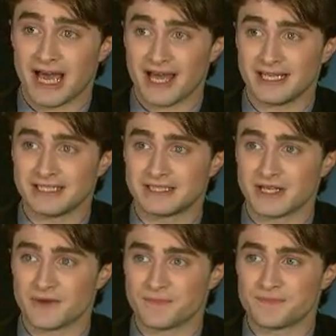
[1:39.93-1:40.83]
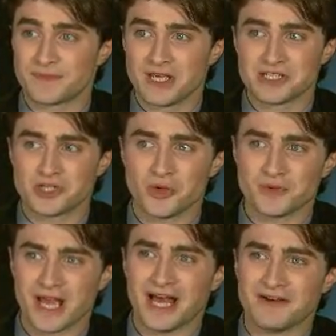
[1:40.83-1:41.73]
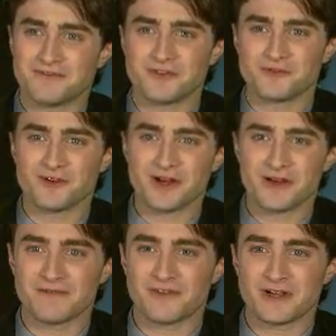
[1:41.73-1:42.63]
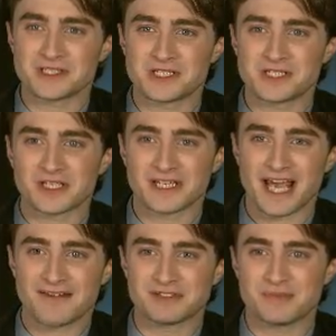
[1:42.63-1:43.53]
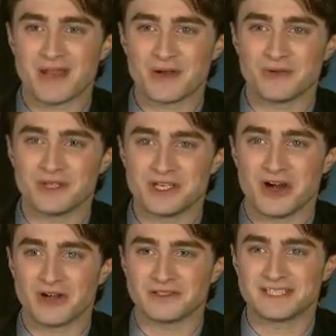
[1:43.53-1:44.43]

And so, yeah, for us to suddenly have to play all the young